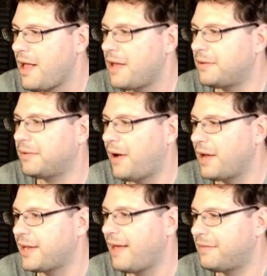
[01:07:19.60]
don't know, I
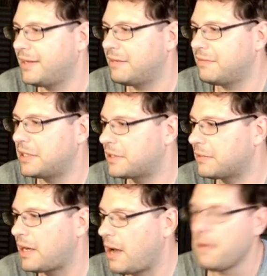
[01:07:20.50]
can't think of anything
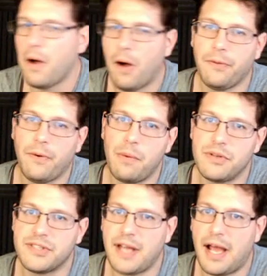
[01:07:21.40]
right now. Although I
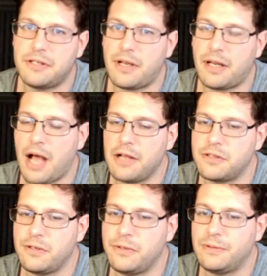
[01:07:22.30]
will say I
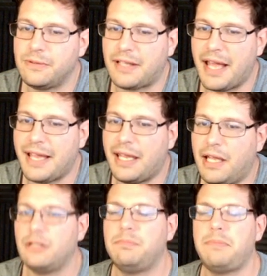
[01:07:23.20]
do like
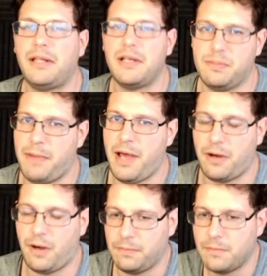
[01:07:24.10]
Hillbillies
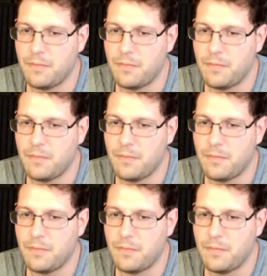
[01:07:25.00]
better.